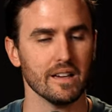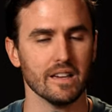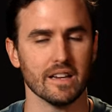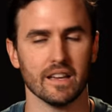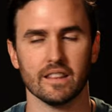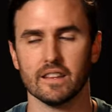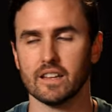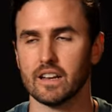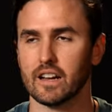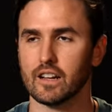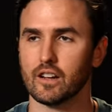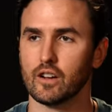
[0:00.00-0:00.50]

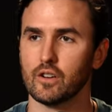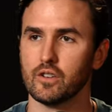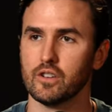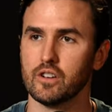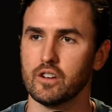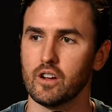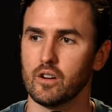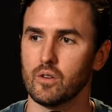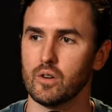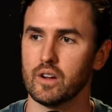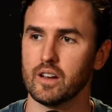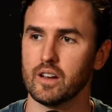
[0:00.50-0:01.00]
and then I go, you
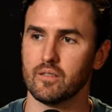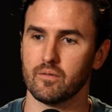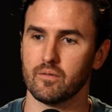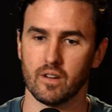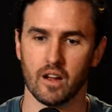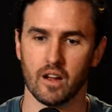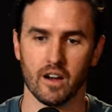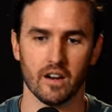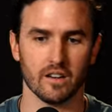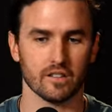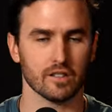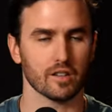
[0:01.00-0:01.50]
know what?
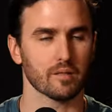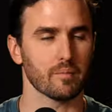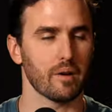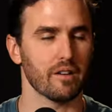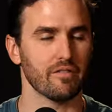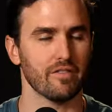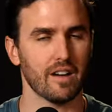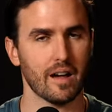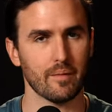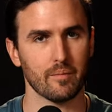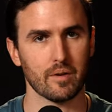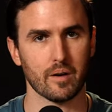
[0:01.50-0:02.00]
All right, I took my
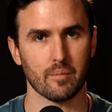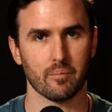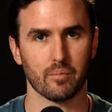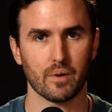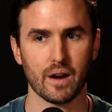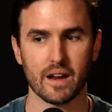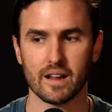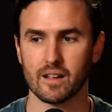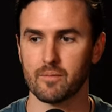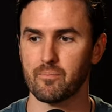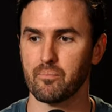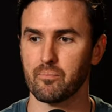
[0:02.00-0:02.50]
5 minute
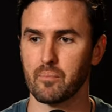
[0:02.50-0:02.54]
break.